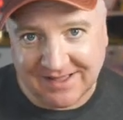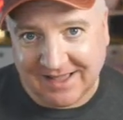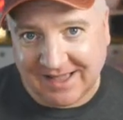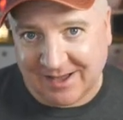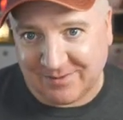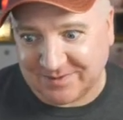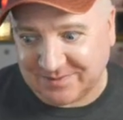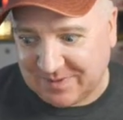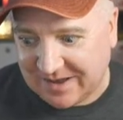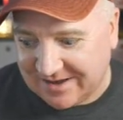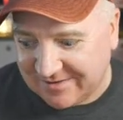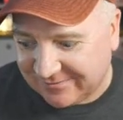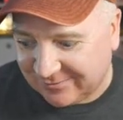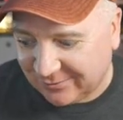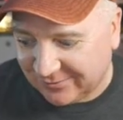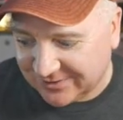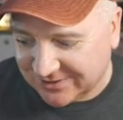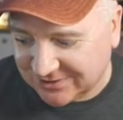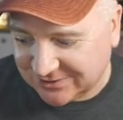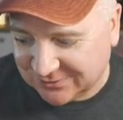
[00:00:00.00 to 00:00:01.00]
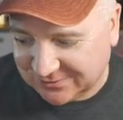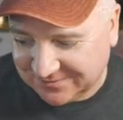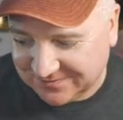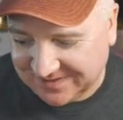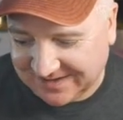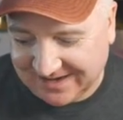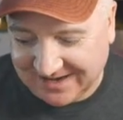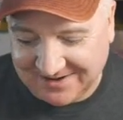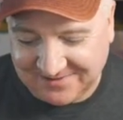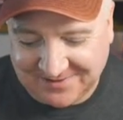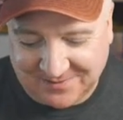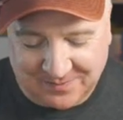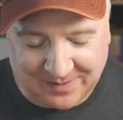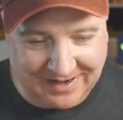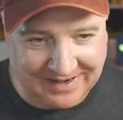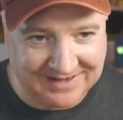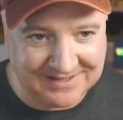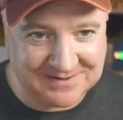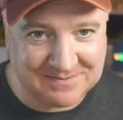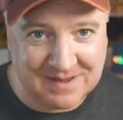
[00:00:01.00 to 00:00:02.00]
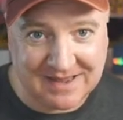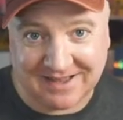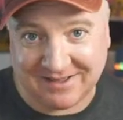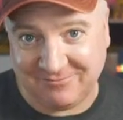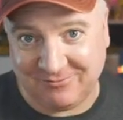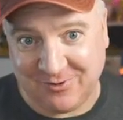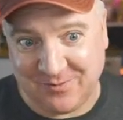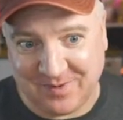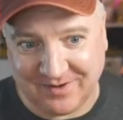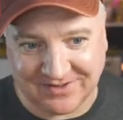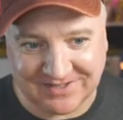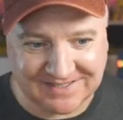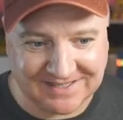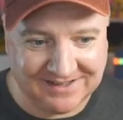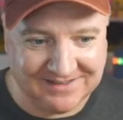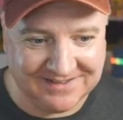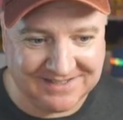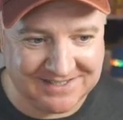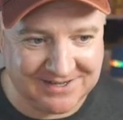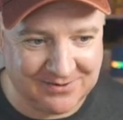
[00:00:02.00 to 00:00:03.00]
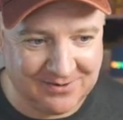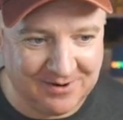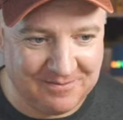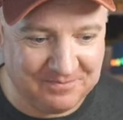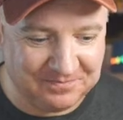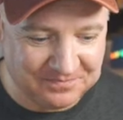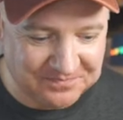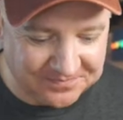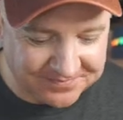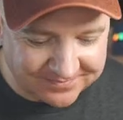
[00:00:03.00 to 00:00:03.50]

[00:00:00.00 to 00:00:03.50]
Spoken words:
helps pay for all the stuff that I have to buy to make robots and so on.